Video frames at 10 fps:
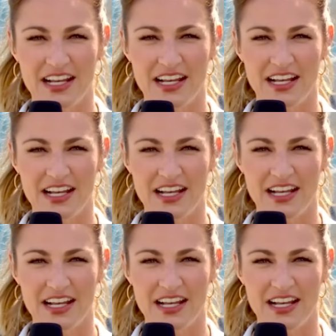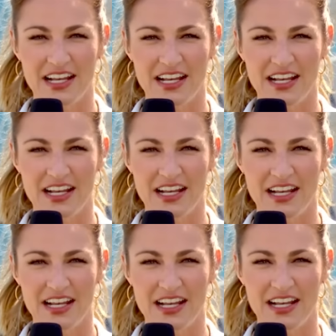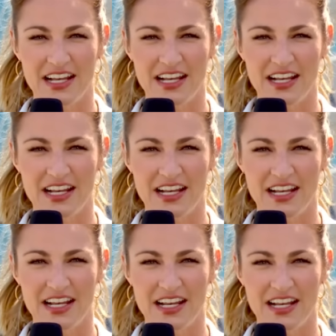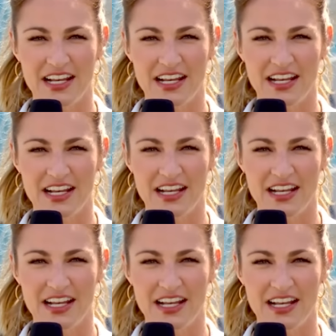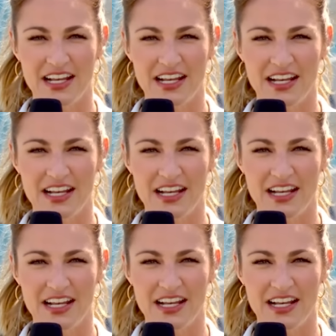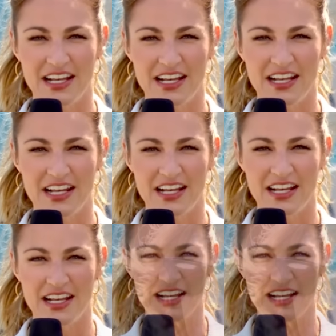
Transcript: [no speech]